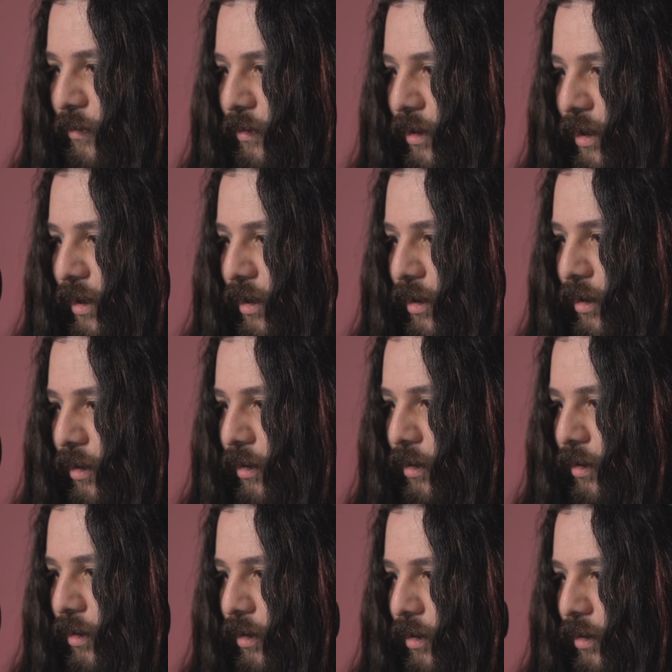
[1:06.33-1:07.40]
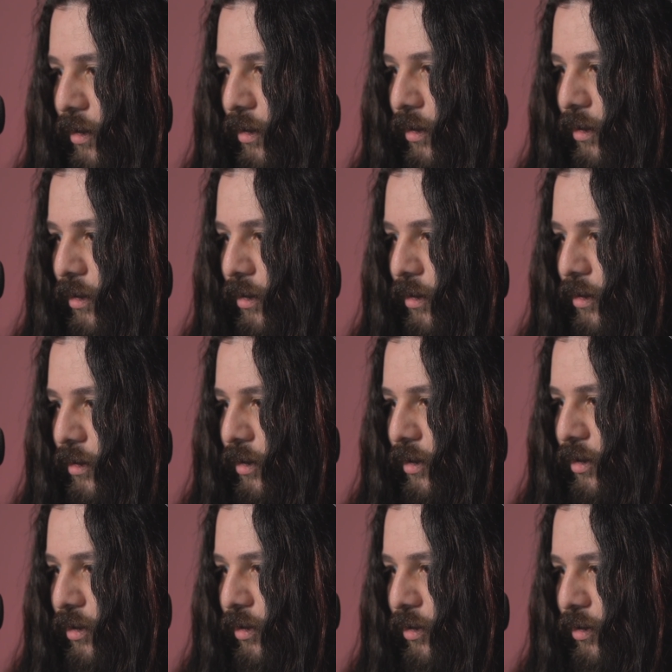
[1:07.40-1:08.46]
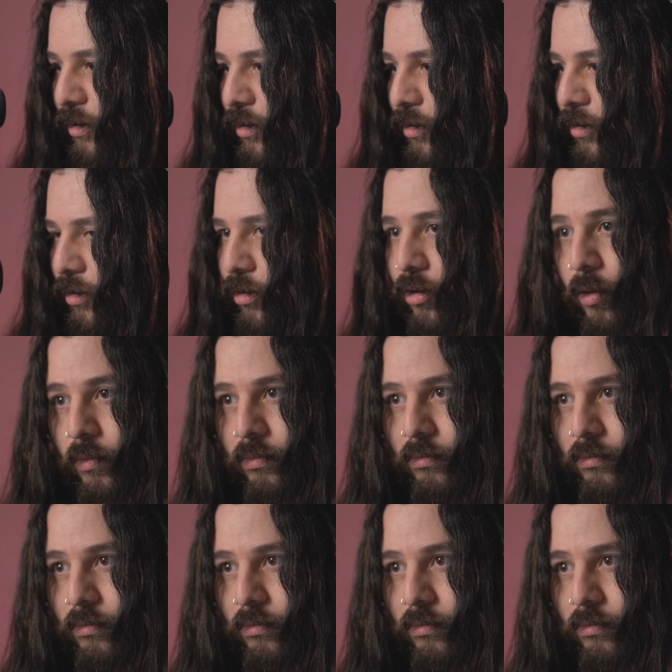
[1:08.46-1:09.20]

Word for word: Let's go.